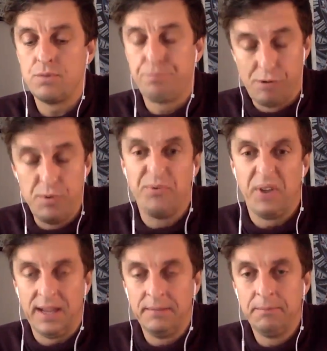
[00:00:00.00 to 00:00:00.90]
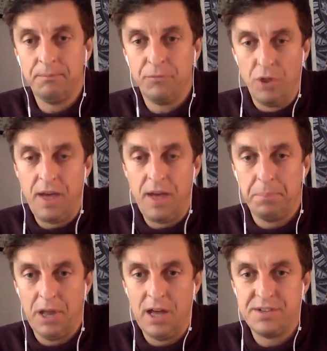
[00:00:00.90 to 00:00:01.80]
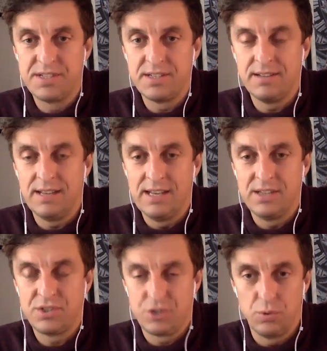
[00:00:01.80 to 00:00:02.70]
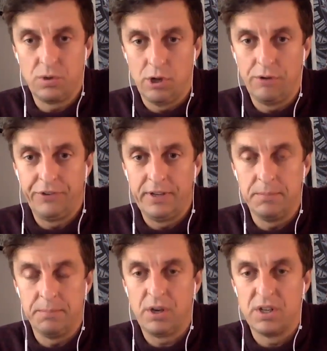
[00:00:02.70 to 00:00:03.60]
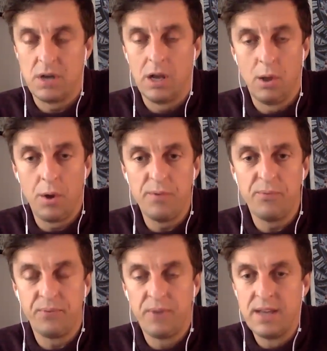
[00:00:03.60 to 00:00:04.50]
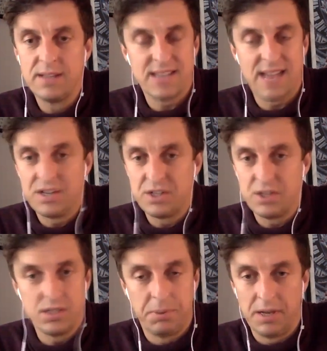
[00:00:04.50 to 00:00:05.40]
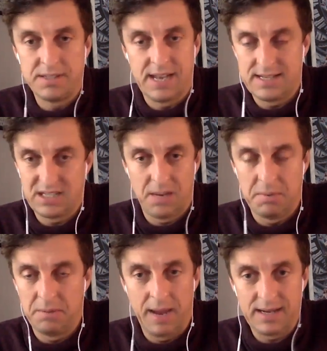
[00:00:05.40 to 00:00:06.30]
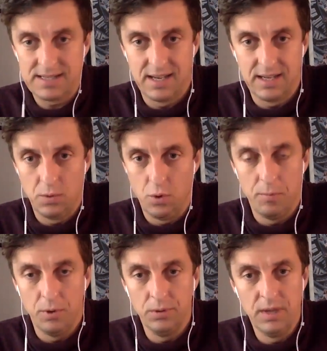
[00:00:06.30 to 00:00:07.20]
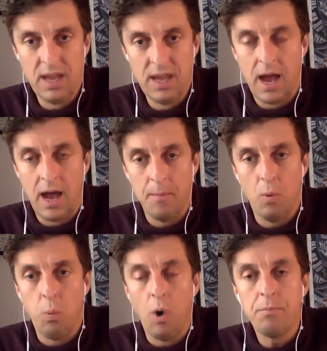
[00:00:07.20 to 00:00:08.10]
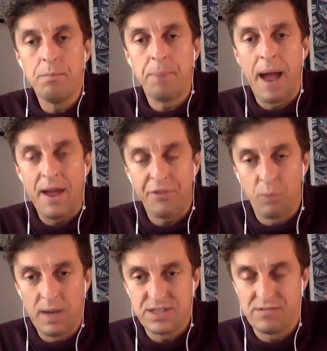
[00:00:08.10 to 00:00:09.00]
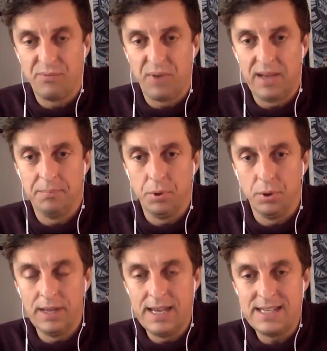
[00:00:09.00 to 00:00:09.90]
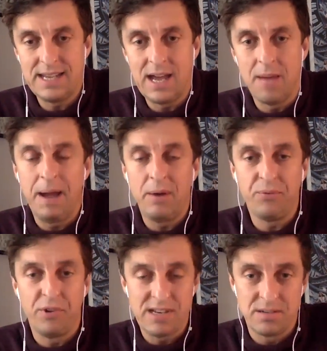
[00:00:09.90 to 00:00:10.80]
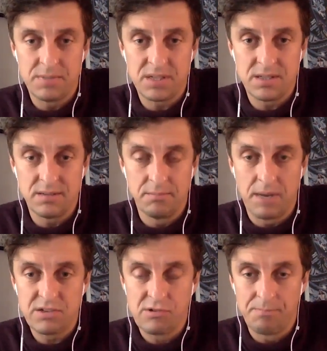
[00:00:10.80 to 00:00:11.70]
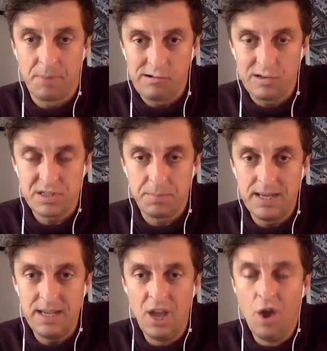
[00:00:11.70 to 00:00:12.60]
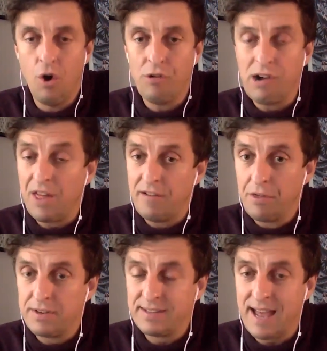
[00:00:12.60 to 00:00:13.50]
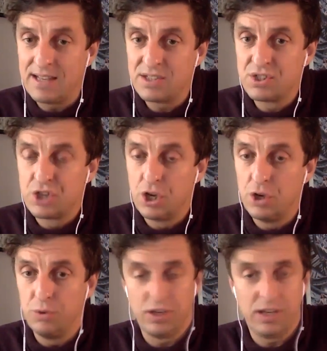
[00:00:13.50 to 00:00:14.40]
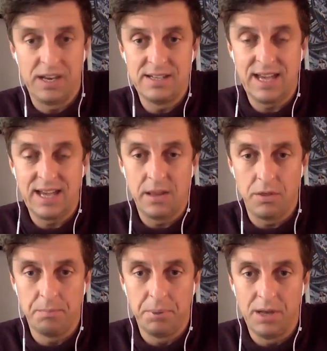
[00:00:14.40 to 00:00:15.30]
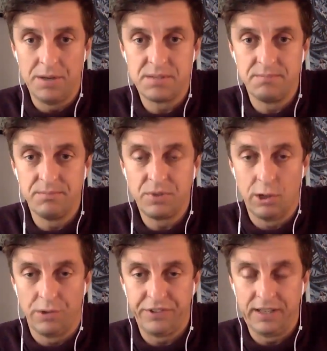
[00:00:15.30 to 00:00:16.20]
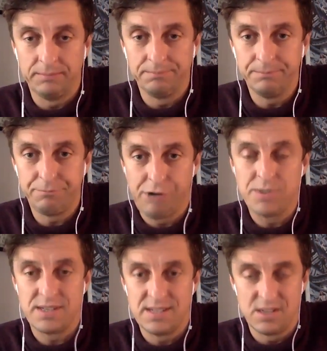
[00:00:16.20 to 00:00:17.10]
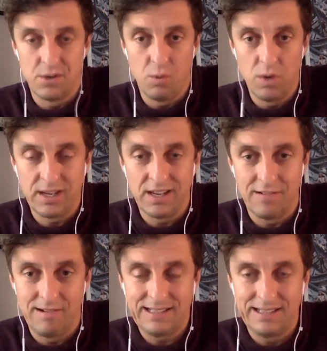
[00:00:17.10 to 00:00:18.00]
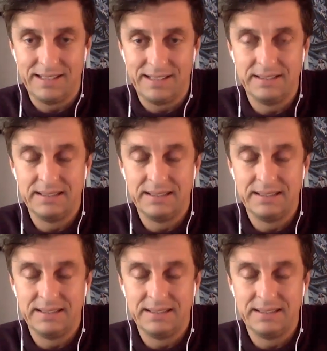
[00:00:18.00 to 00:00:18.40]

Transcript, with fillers: proving that their blood is too clotty? Because a lot of standard blood tests are coming back saying normal. Um, what pathways are available? Is it about fluorescence microscopy, or are there other tests too that can indicate that the blood's clotting processes are not working correctly?